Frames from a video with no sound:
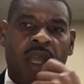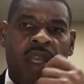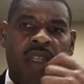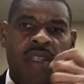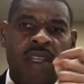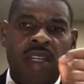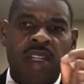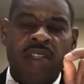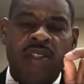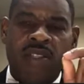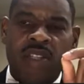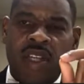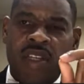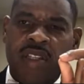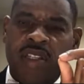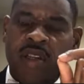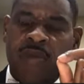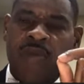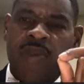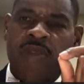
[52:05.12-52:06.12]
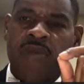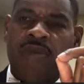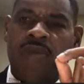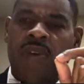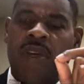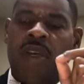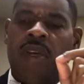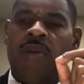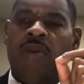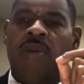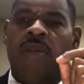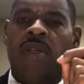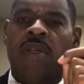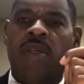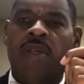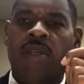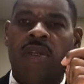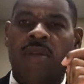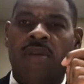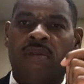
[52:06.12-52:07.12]
And then he says something
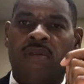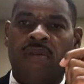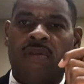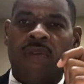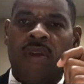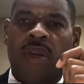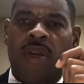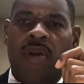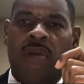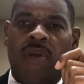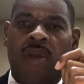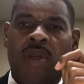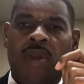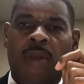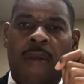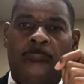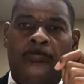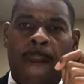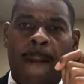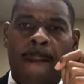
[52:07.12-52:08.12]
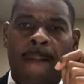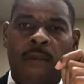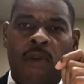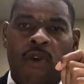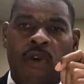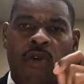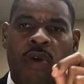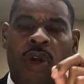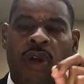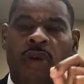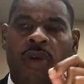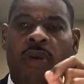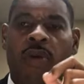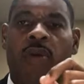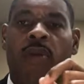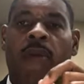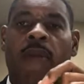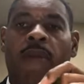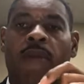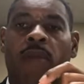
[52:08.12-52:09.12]
very, very
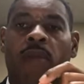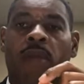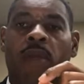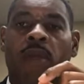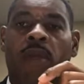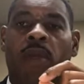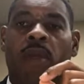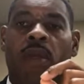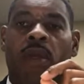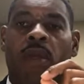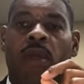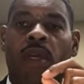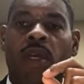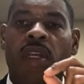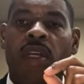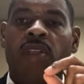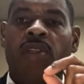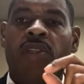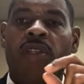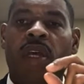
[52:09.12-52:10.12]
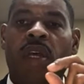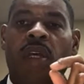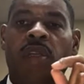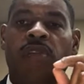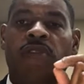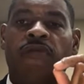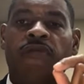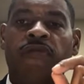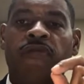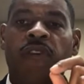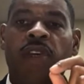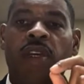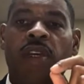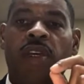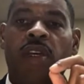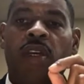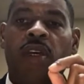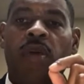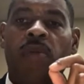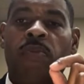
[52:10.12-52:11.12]
critical. He says,
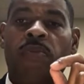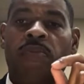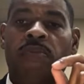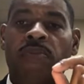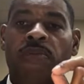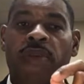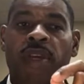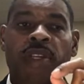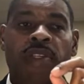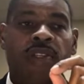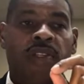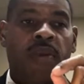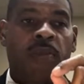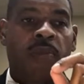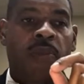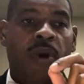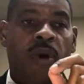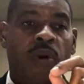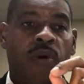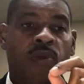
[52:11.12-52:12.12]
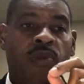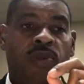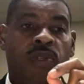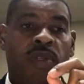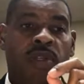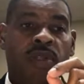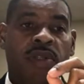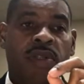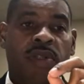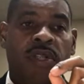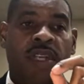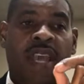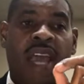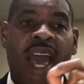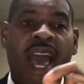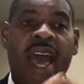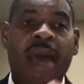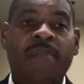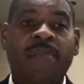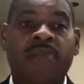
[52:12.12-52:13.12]
fear presupposes the
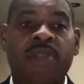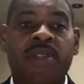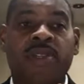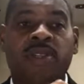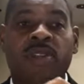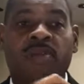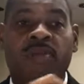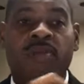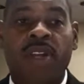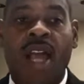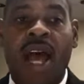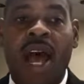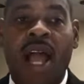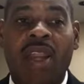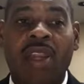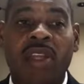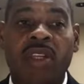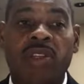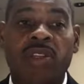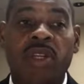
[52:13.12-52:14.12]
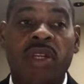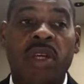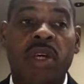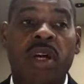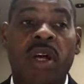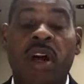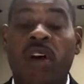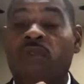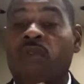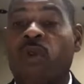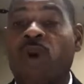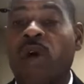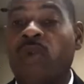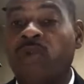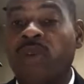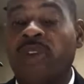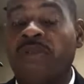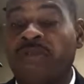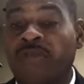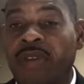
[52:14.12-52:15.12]
absence of knowledge of what
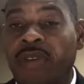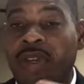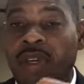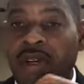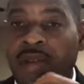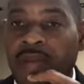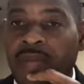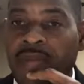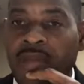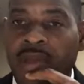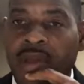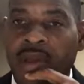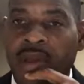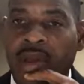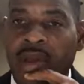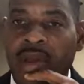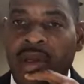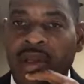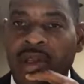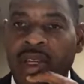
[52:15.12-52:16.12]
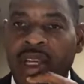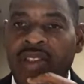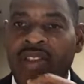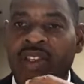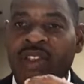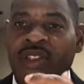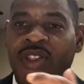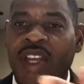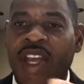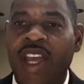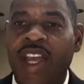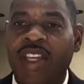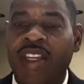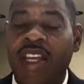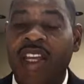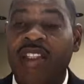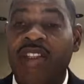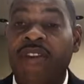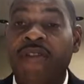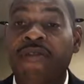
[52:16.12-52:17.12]
we fear. There's a saying,
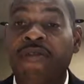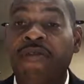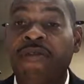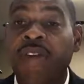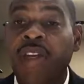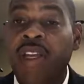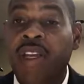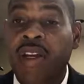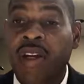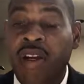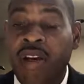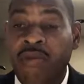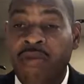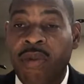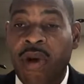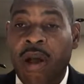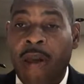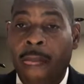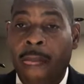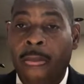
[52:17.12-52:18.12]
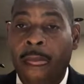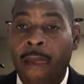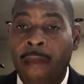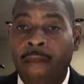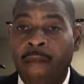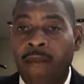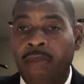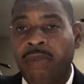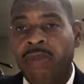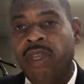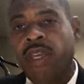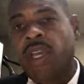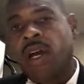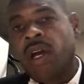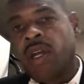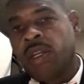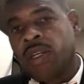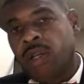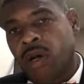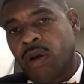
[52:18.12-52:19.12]
there's a fear of what? The
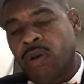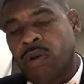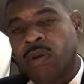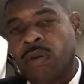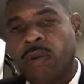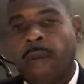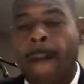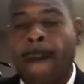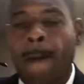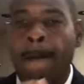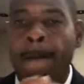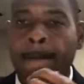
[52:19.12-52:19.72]
unknown.